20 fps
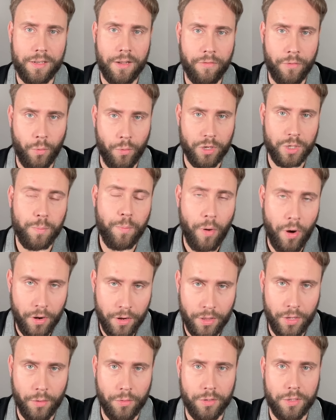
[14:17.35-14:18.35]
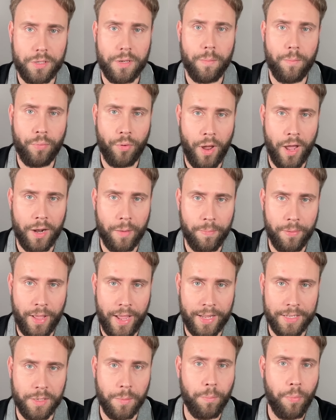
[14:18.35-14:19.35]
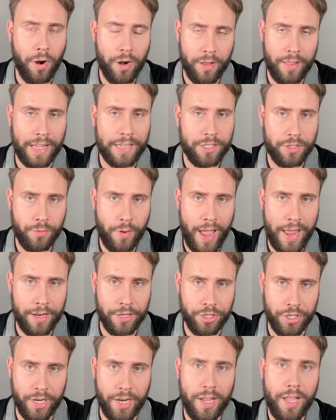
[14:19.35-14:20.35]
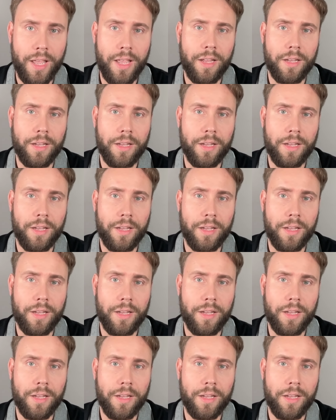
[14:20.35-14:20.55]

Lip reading: of course, part of those product plans and part of that strategy